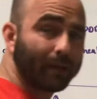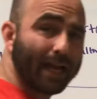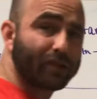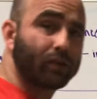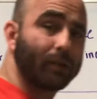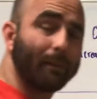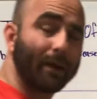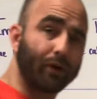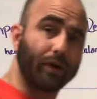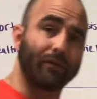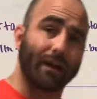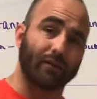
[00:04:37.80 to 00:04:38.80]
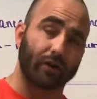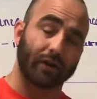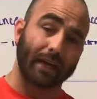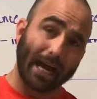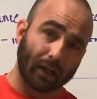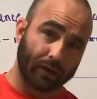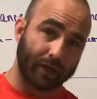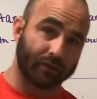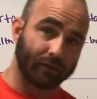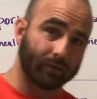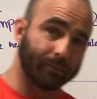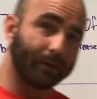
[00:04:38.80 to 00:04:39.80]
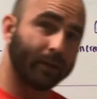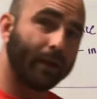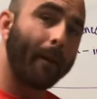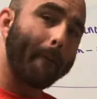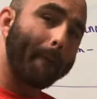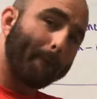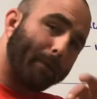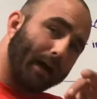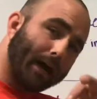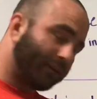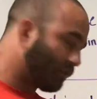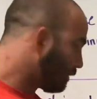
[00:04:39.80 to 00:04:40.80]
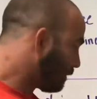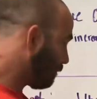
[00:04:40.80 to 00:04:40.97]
naturally by 3,500 calories. But